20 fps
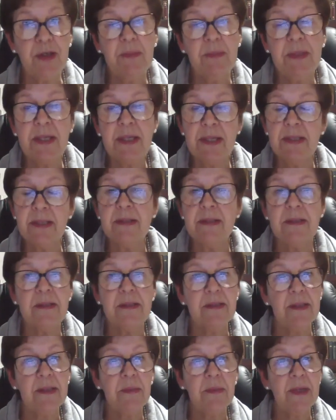I mean, it's
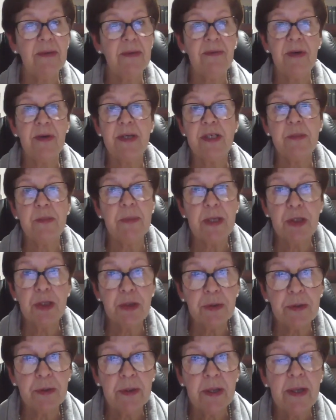something really
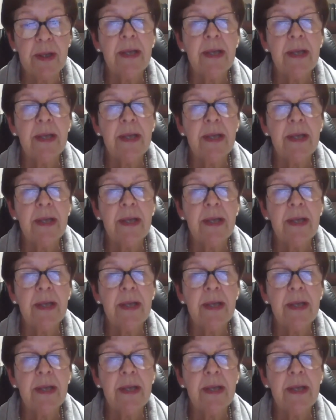special.